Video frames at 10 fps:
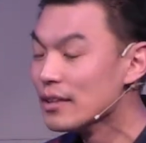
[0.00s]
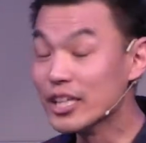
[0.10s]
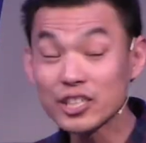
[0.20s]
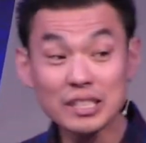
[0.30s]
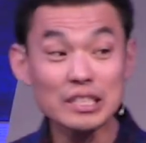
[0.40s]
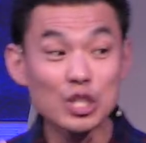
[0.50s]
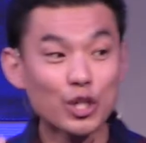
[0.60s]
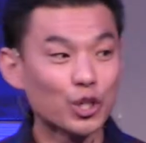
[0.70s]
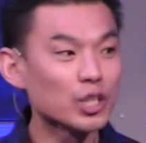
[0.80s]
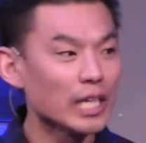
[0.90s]
This is
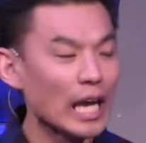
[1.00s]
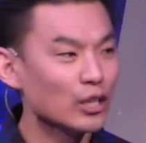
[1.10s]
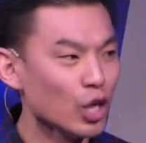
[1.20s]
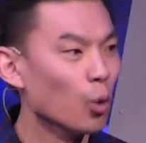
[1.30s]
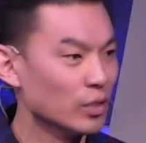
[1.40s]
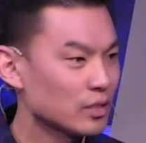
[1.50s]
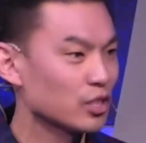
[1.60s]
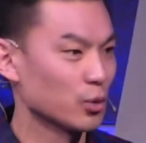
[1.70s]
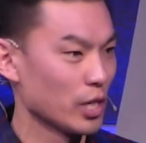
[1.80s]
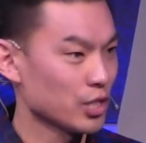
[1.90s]
literally a no-win
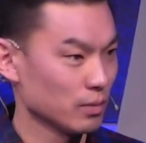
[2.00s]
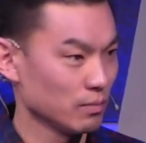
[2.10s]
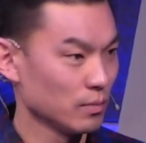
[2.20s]
situation.